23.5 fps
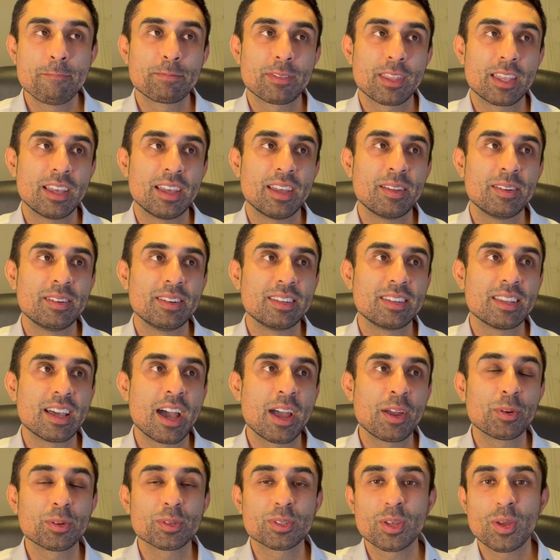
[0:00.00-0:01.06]
And I
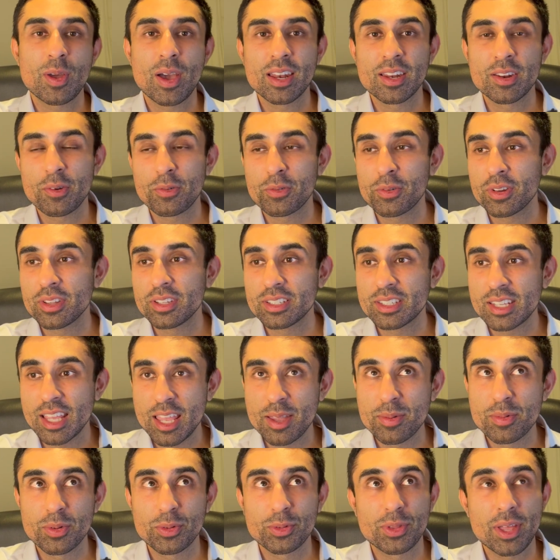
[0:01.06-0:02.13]
also had an offer on the
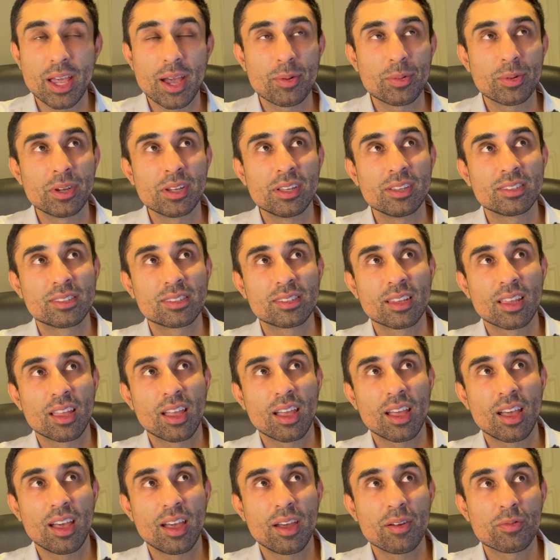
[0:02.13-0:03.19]
table that was
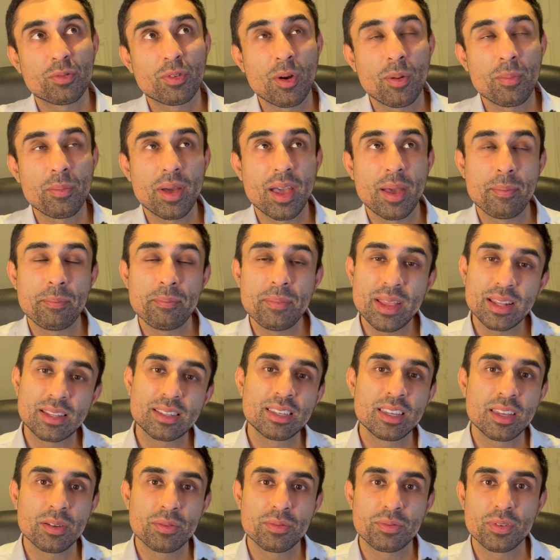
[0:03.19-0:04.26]
from a
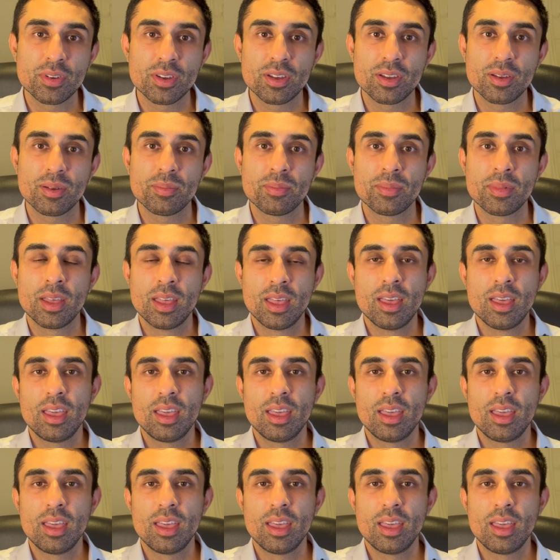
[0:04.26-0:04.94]
mid-tier firm